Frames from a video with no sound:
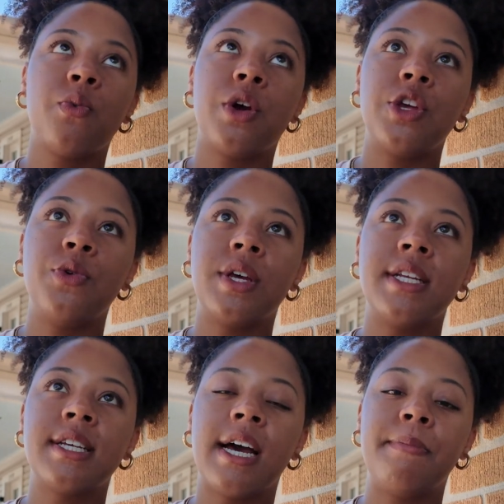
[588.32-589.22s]
where you
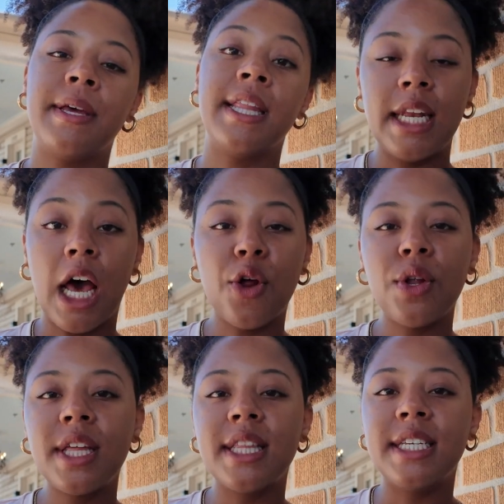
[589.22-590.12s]
can type in not
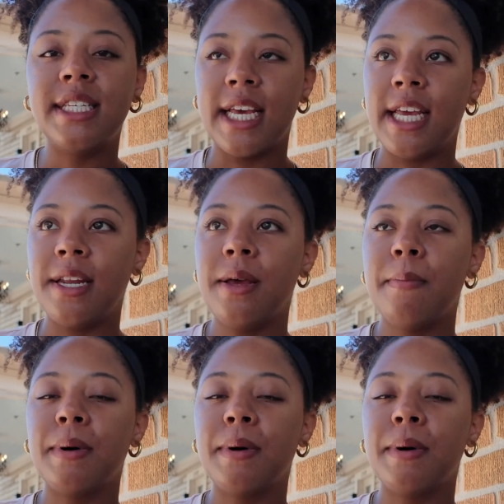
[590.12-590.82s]
only the date,